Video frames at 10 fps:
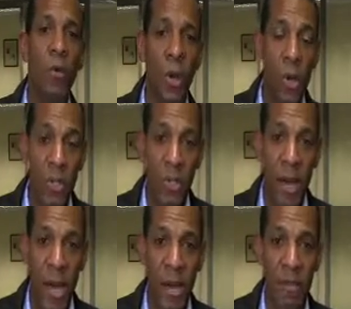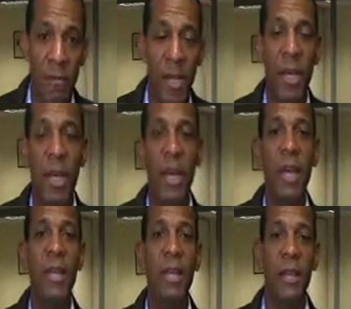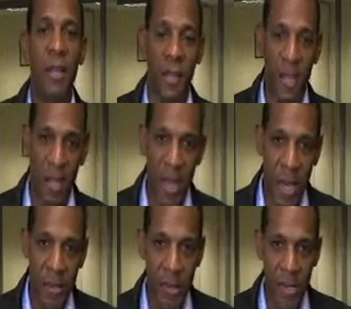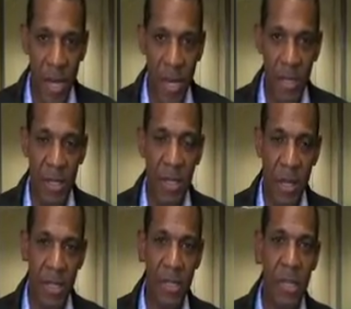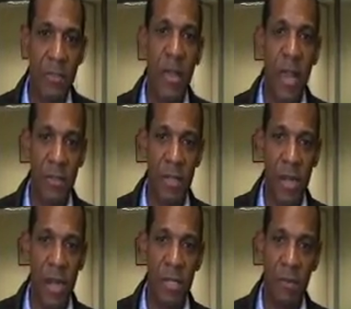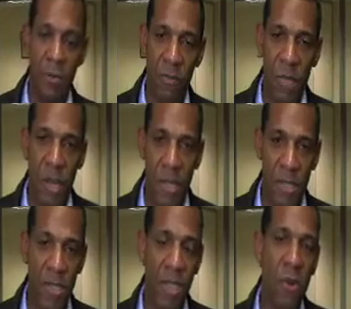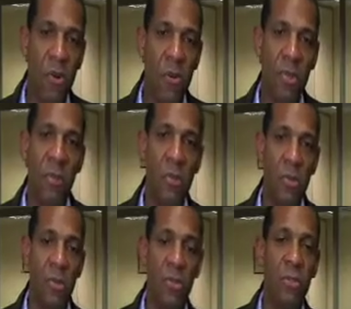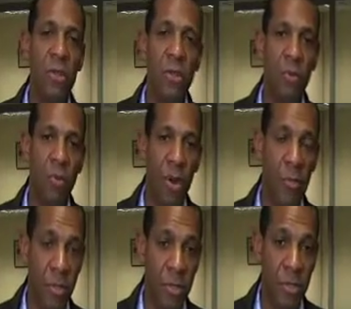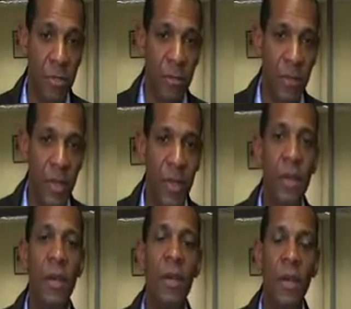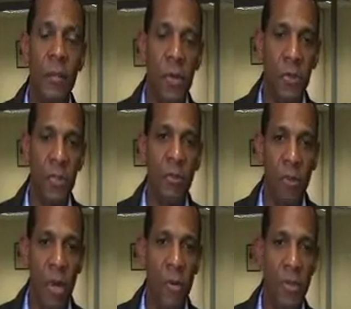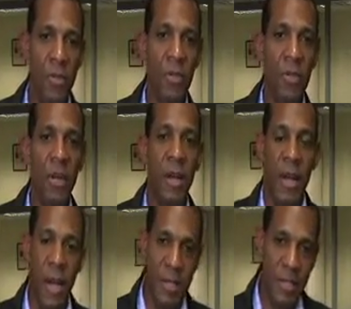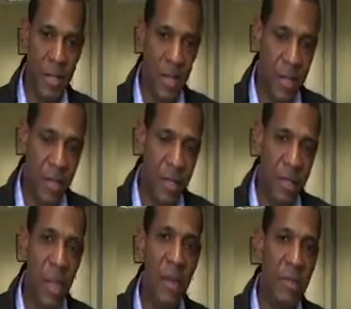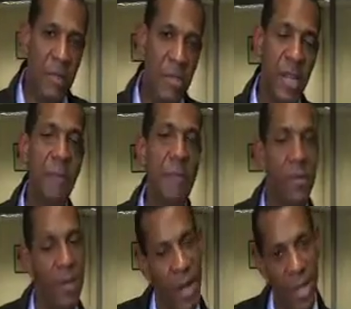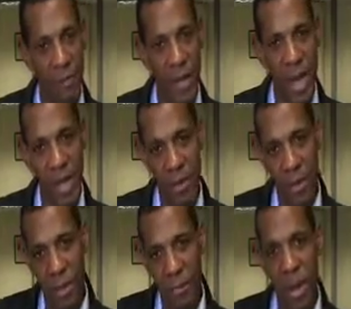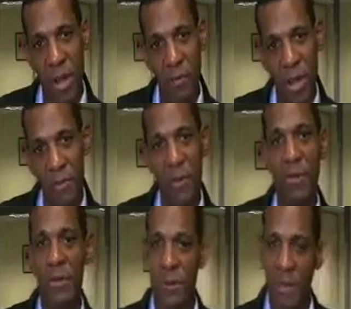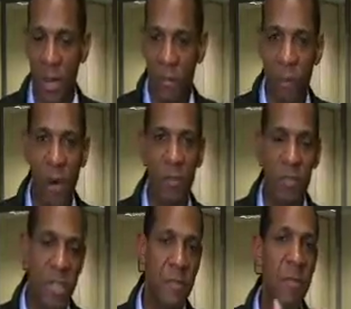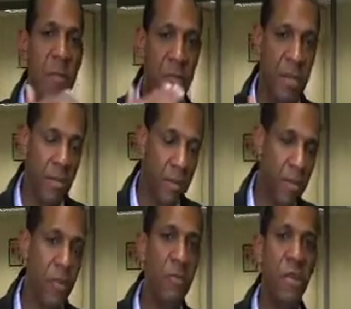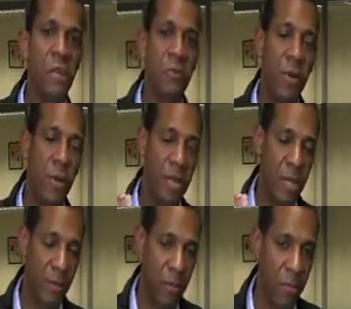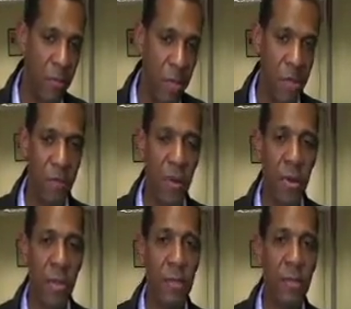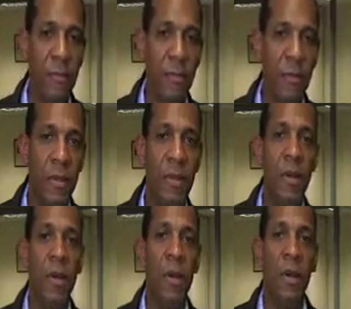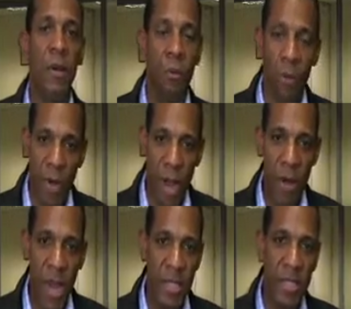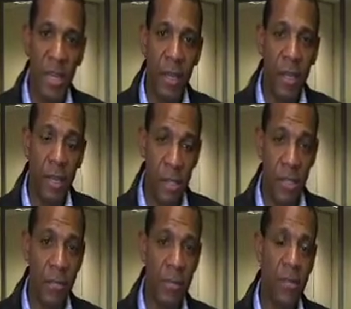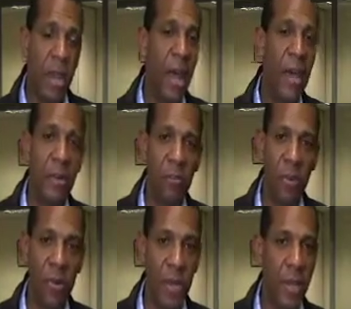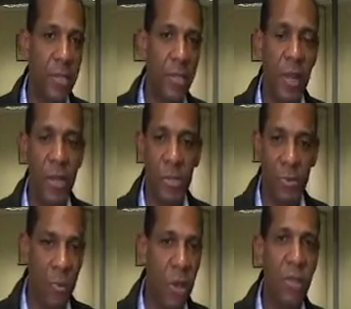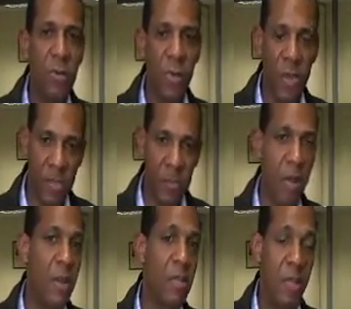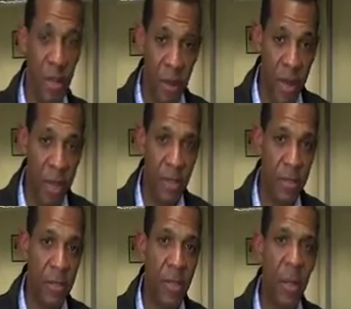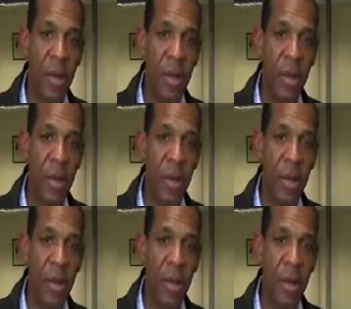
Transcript: We also have in the exercise, the assessment exercise, we've done this thing called emotional barometer. Emotional barometer has the same steps as we had on the brown paper. So step 1 of the experience, step 2 of the experience, step 3 of the experience. We're now asking customers and employees to run through that experience in their heads